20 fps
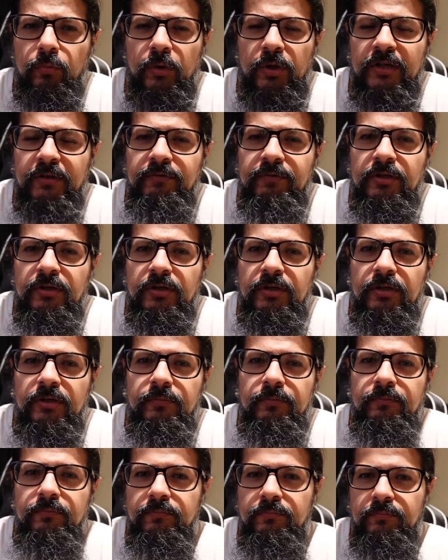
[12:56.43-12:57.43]

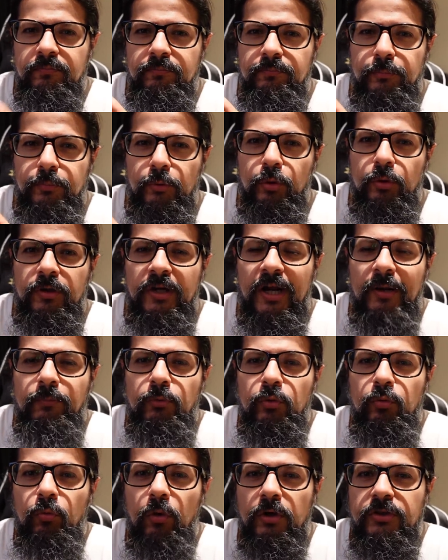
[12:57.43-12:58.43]
whatever program
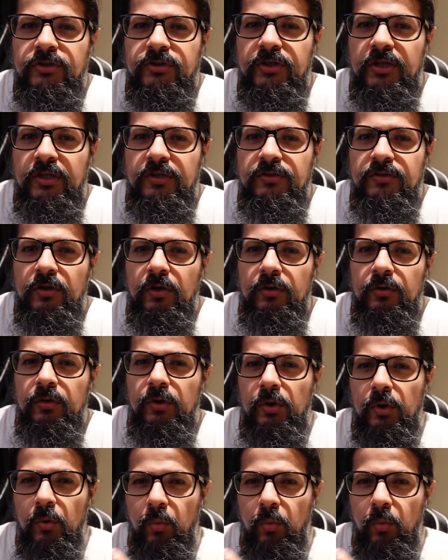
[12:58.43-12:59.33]
you watch things on?